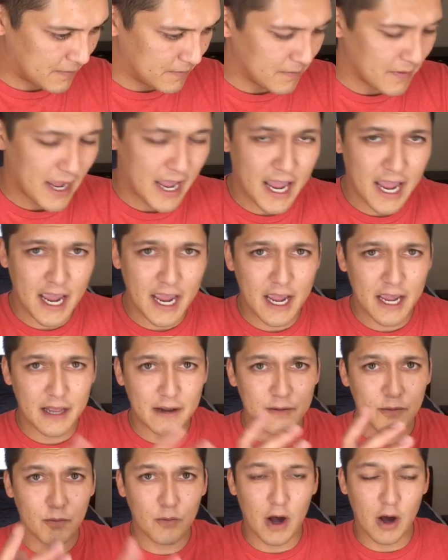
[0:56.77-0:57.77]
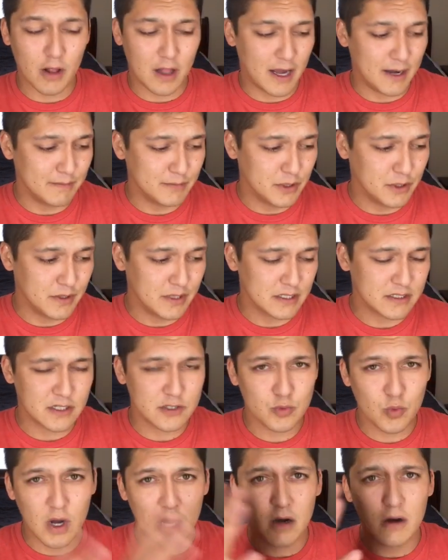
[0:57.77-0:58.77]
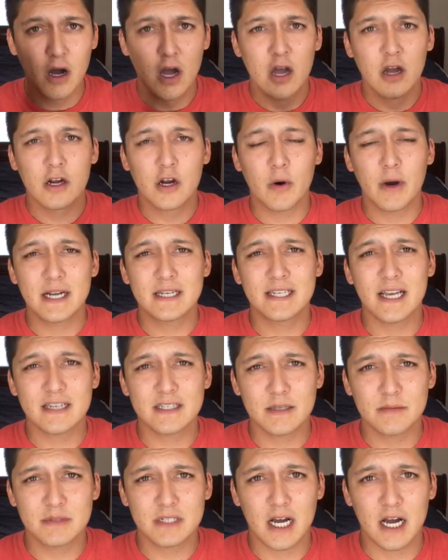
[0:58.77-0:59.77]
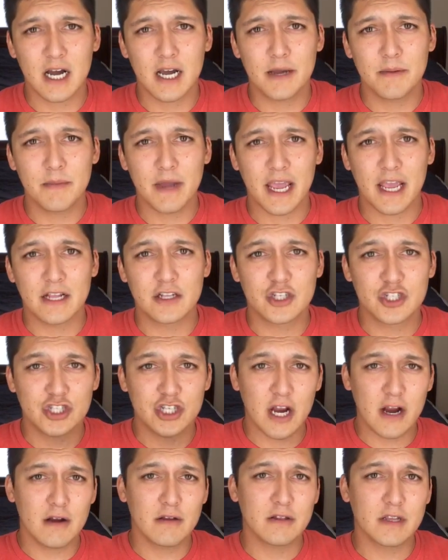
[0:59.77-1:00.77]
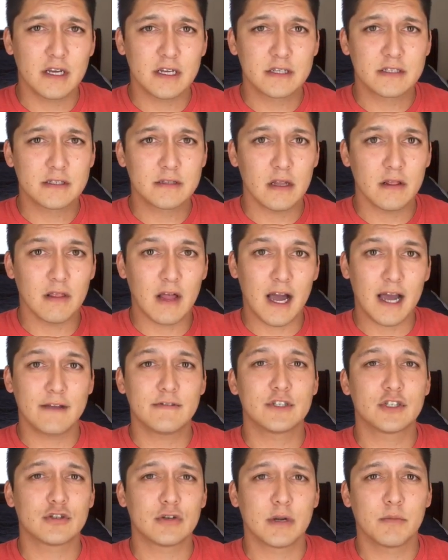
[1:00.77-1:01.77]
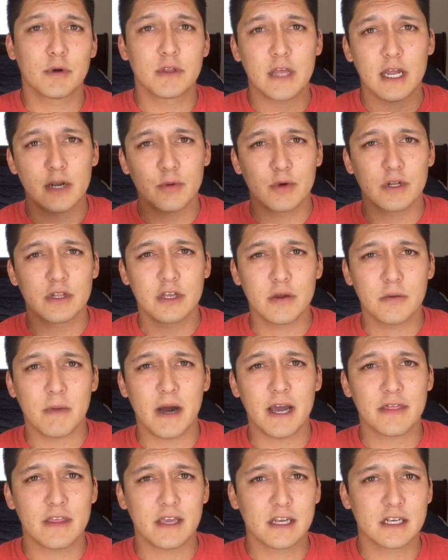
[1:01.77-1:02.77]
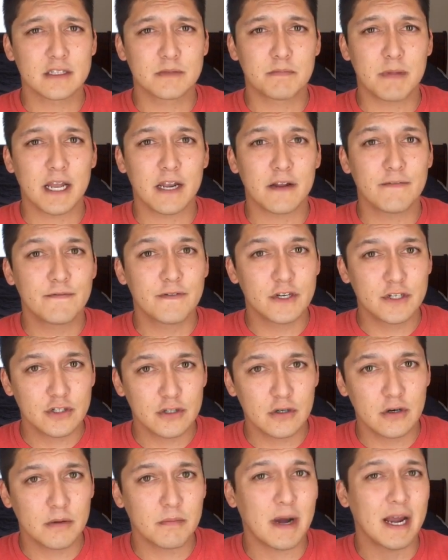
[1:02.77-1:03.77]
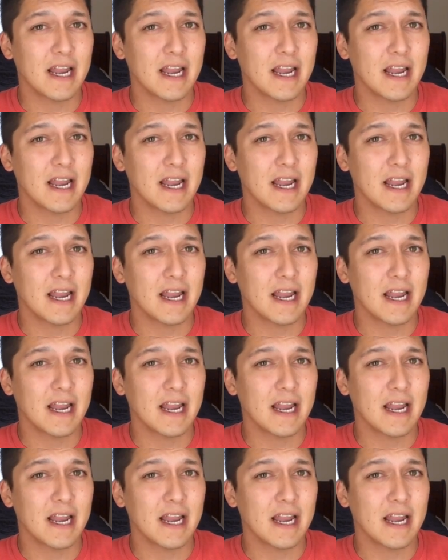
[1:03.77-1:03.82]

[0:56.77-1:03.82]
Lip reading: And while I'm doing this as well, go ahead and take some time and share this live stream with anyone that you might think is beneficial and might